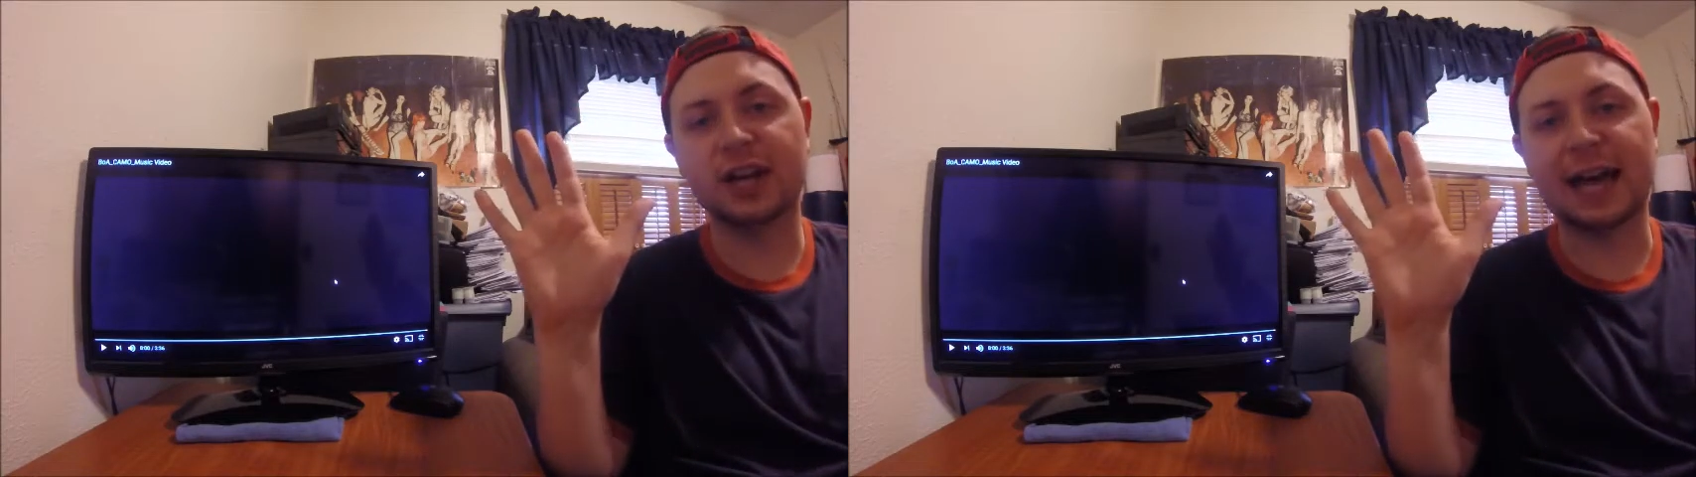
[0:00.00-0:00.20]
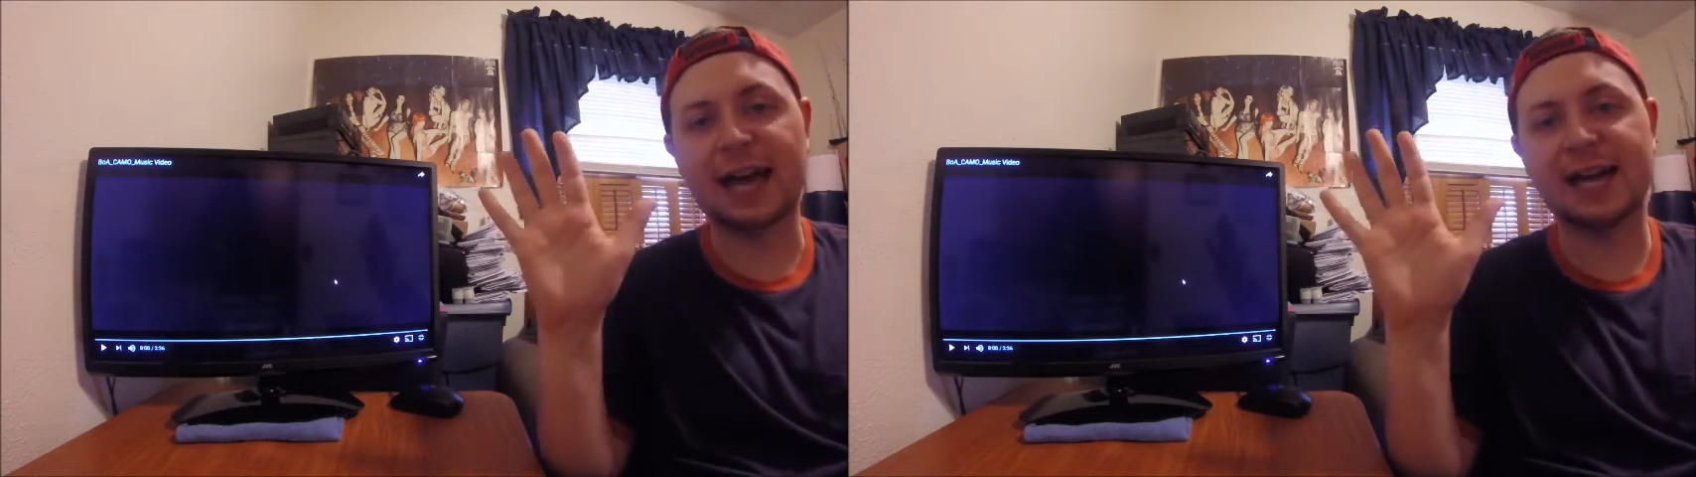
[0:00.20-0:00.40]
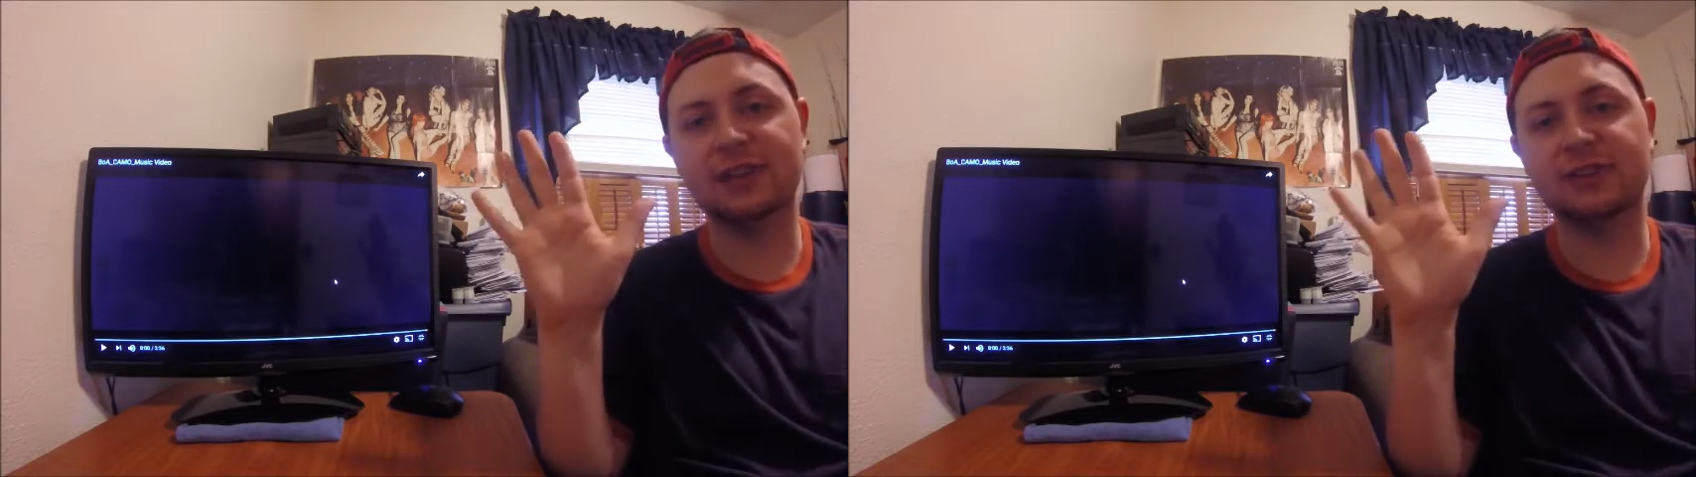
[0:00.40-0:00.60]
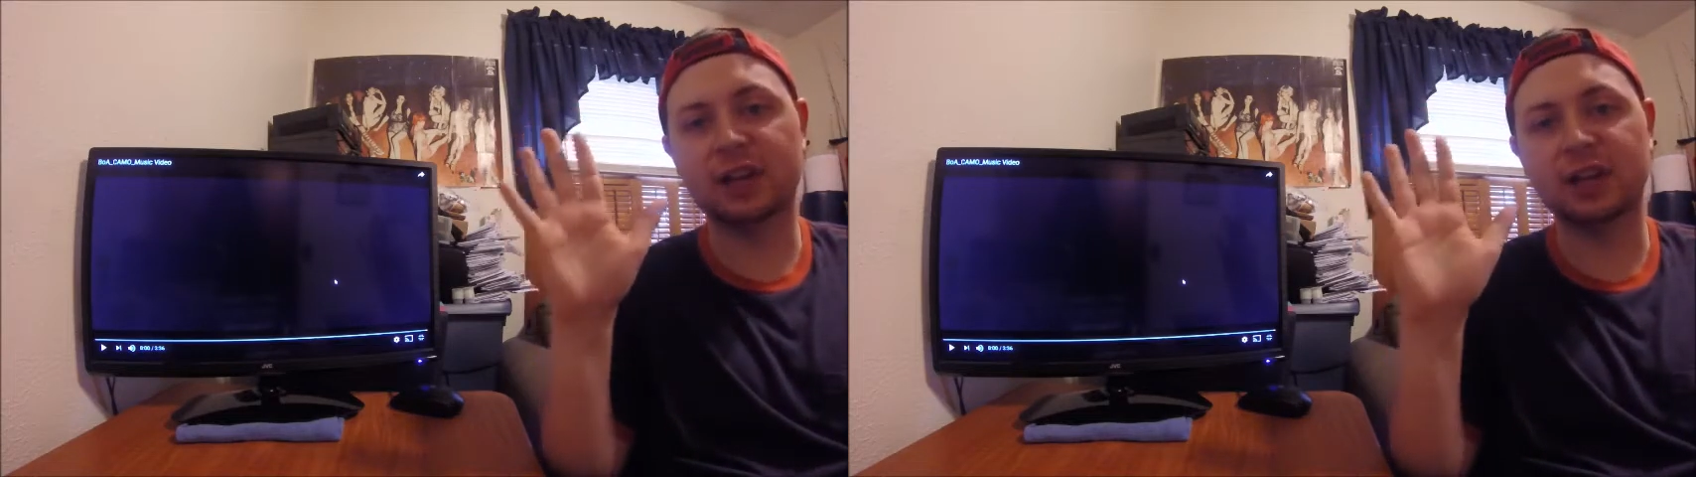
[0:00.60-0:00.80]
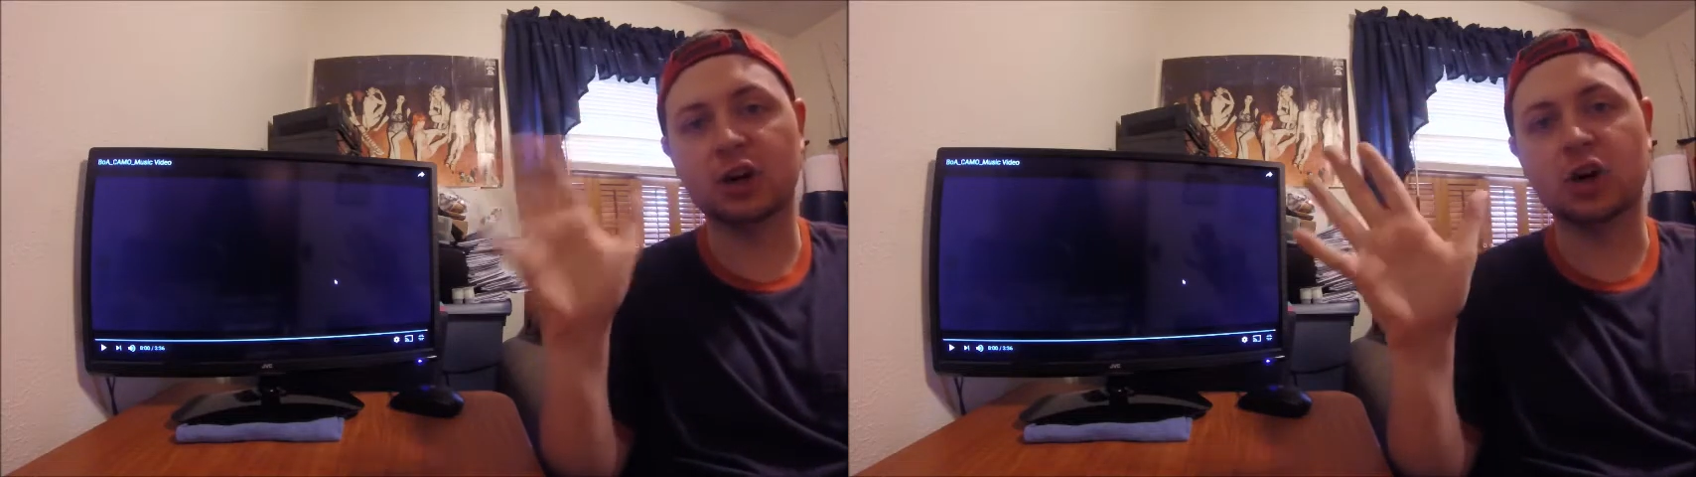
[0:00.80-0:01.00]
as
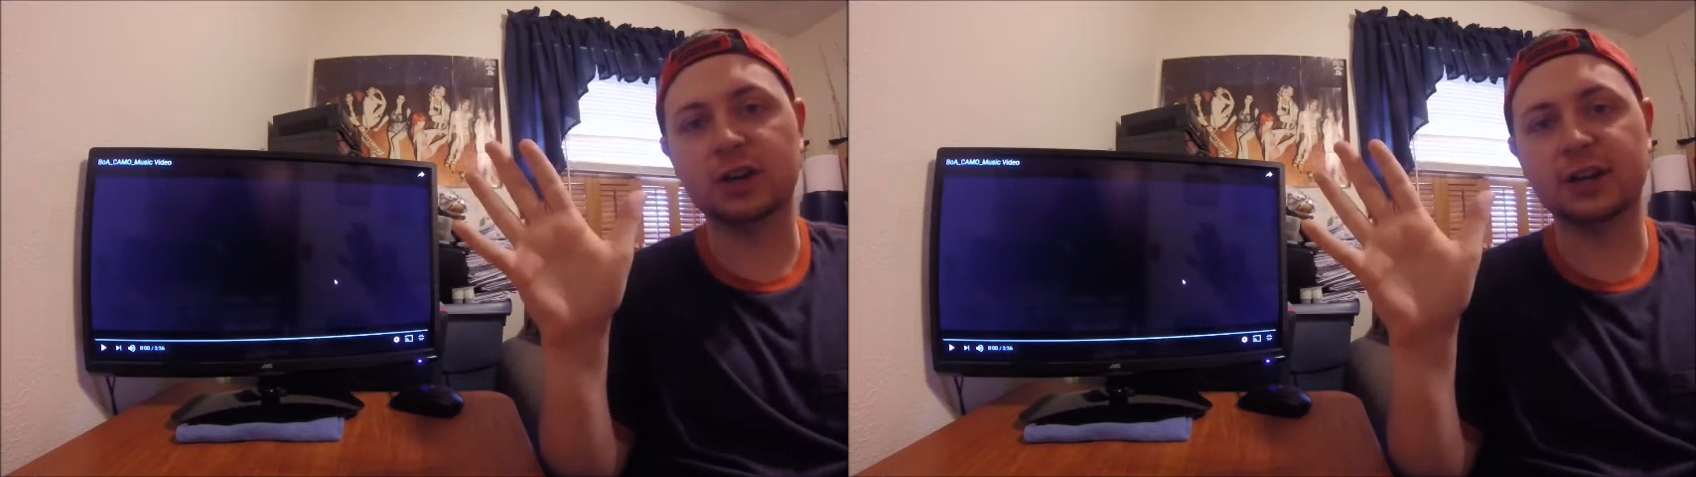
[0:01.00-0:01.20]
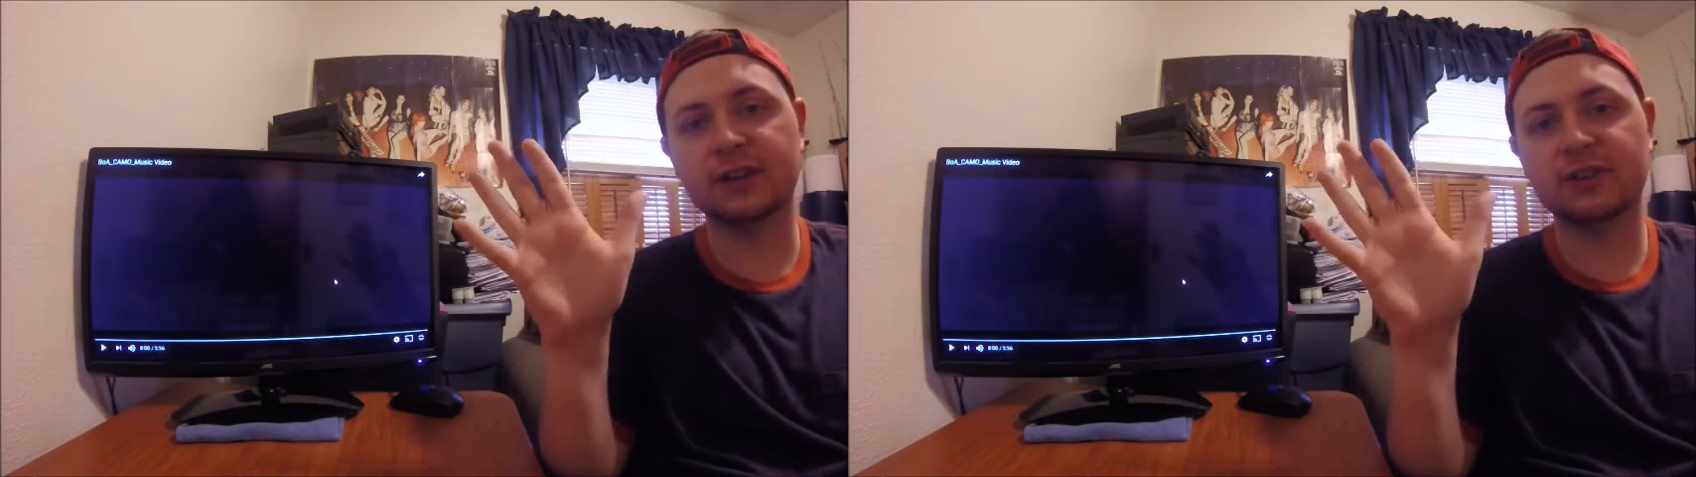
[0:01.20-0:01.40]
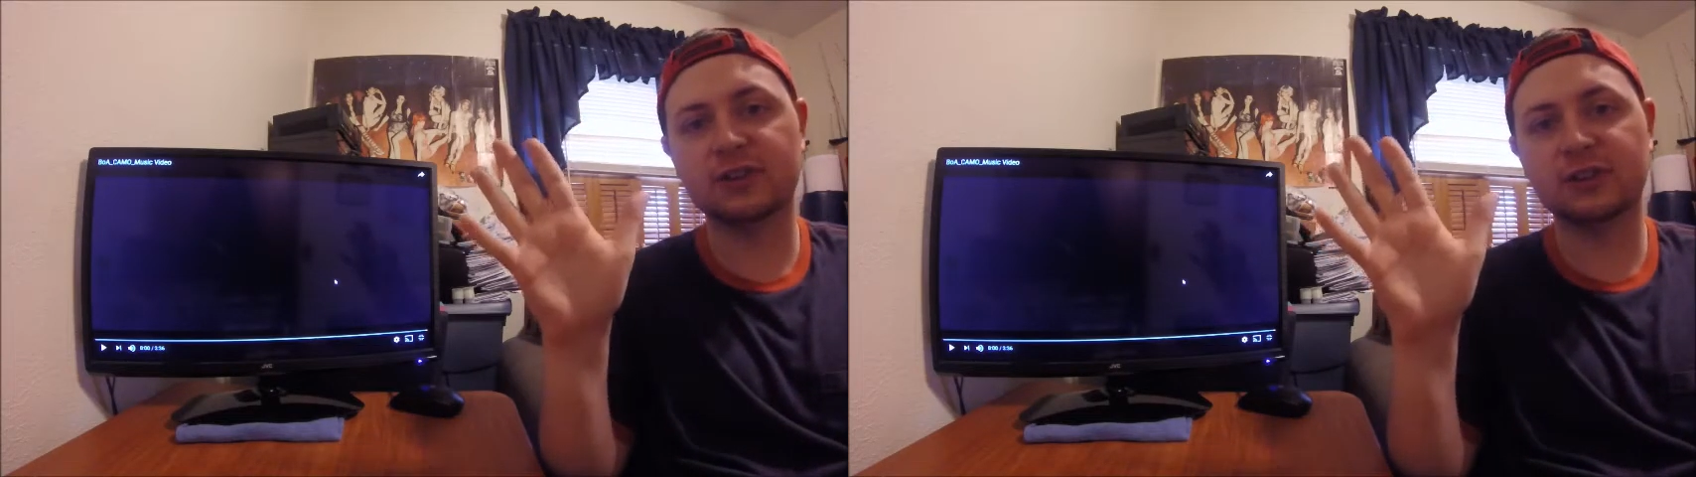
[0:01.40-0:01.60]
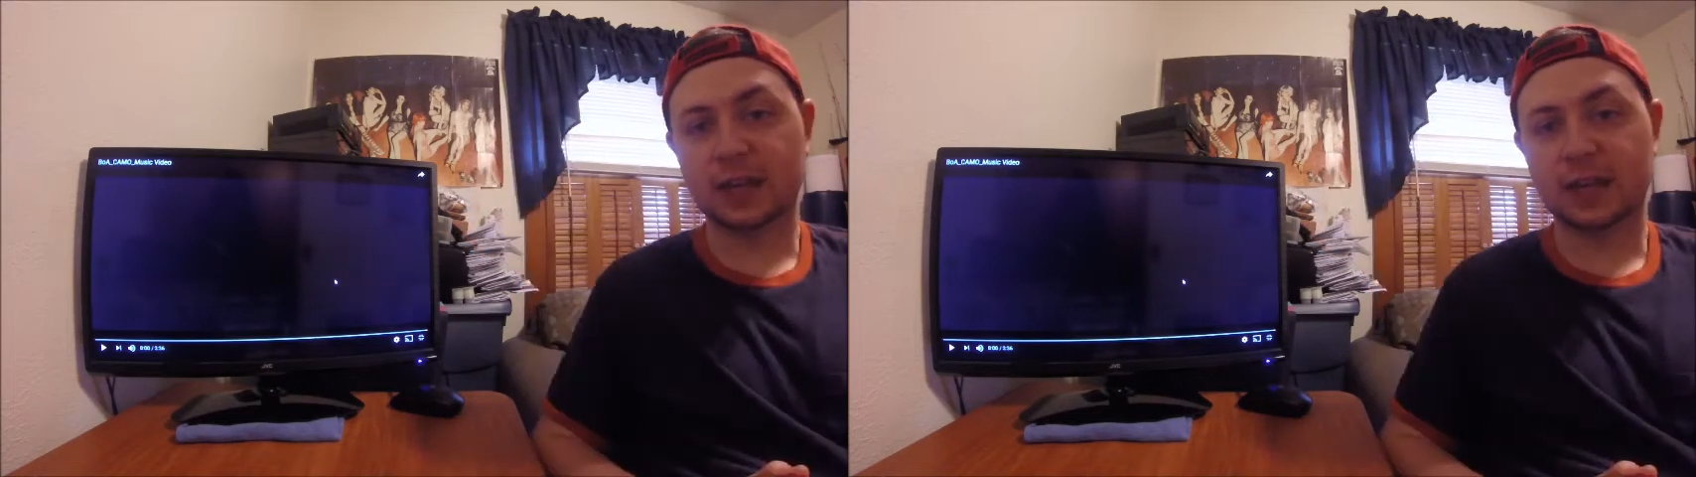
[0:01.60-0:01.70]
an artist.